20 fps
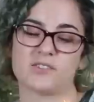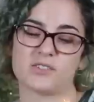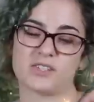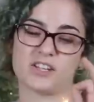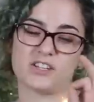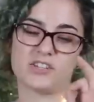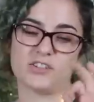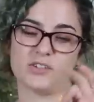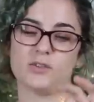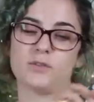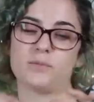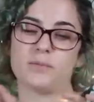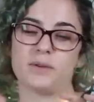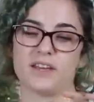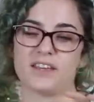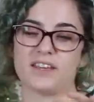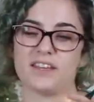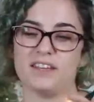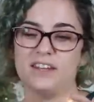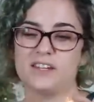there's like a
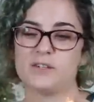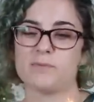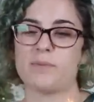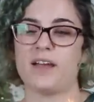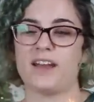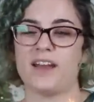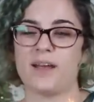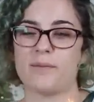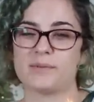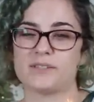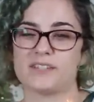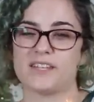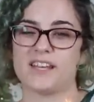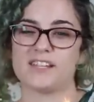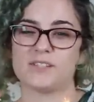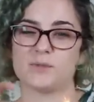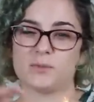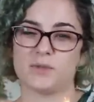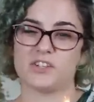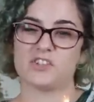toothpick in each pineapple
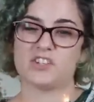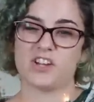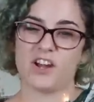slice with a